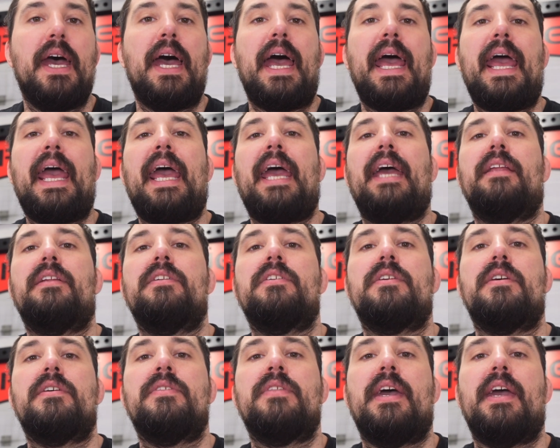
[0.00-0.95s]
and
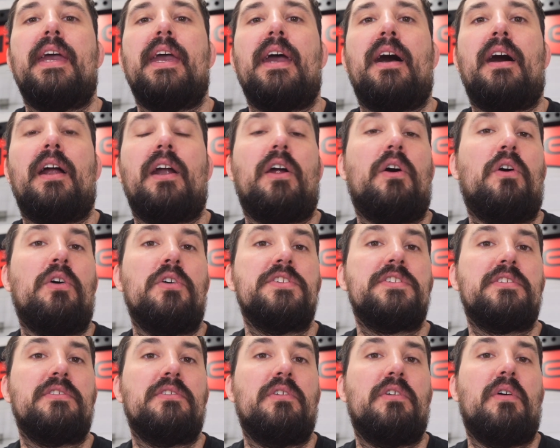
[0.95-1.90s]
they are
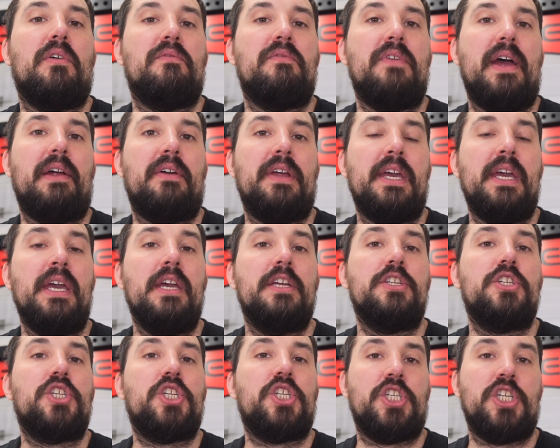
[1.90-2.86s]
also very
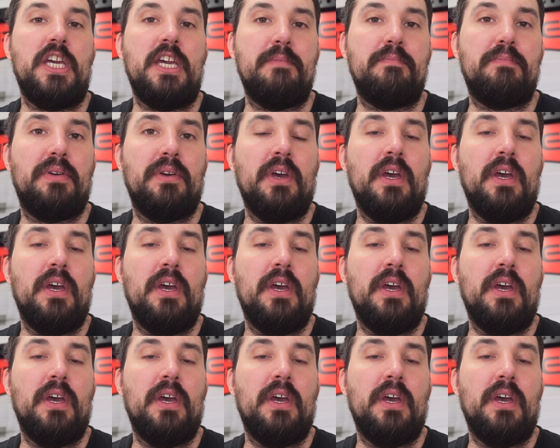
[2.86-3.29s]
cheap.